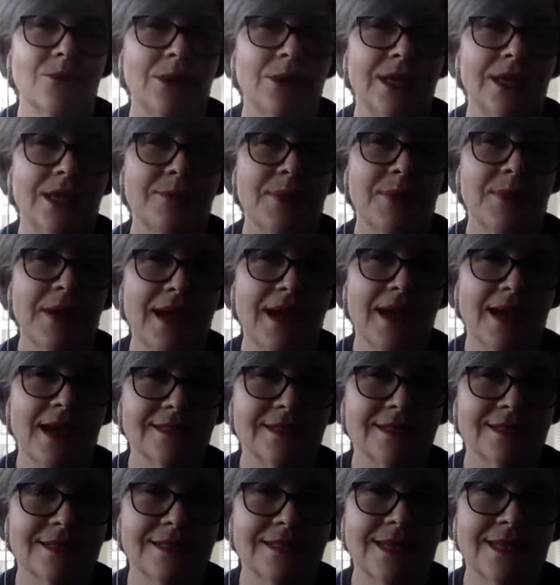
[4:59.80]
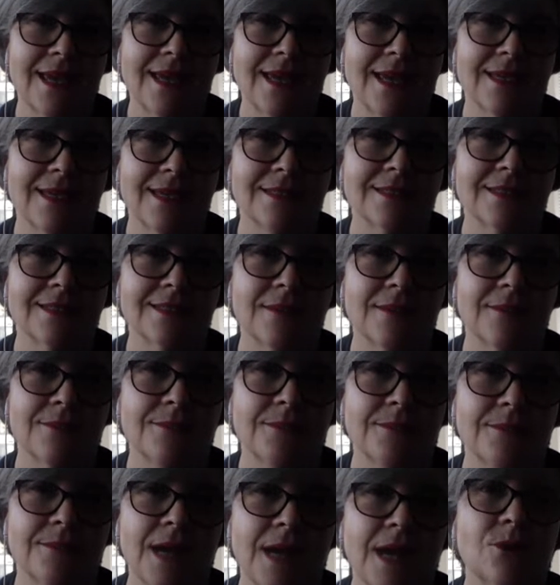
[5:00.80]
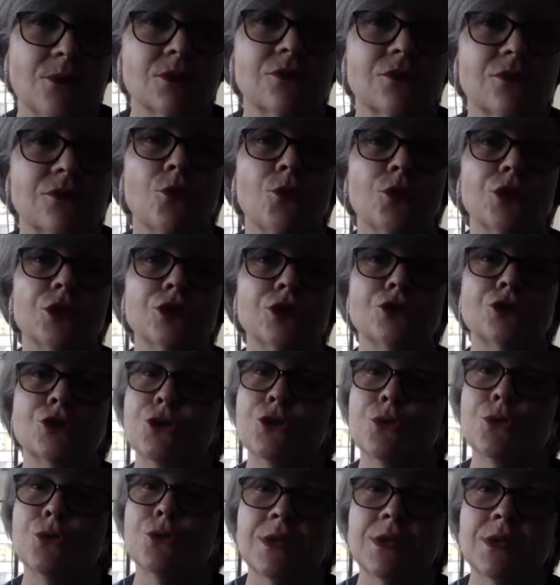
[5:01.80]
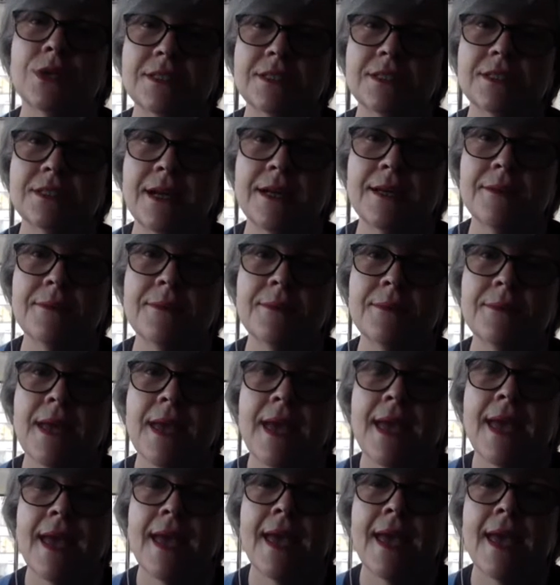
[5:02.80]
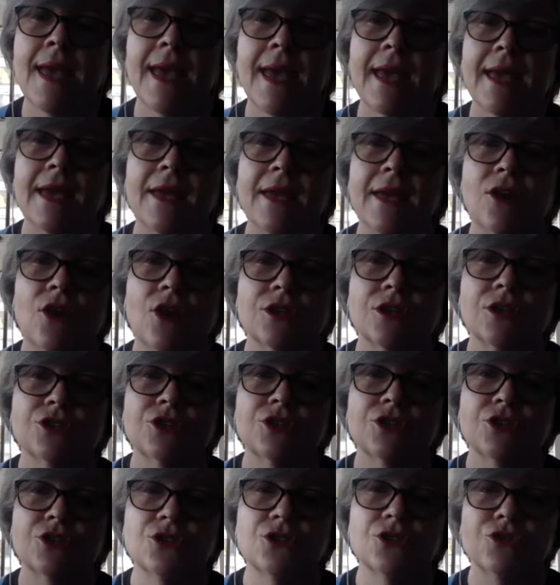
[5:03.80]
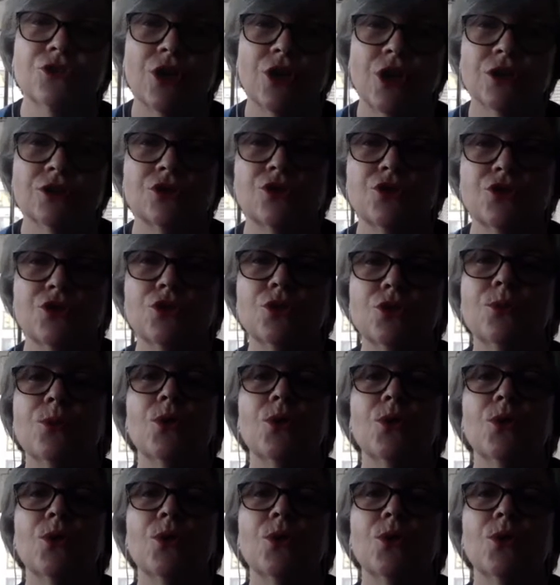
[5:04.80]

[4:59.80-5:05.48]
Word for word: when he passed, and um, oh. um, I was 42 at the time, and oh. our children, our two